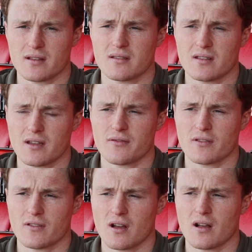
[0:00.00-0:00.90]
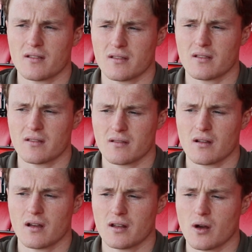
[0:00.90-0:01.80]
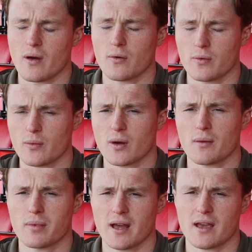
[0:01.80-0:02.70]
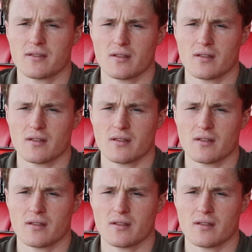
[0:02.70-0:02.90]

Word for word: to different styles, and I know how we want to play.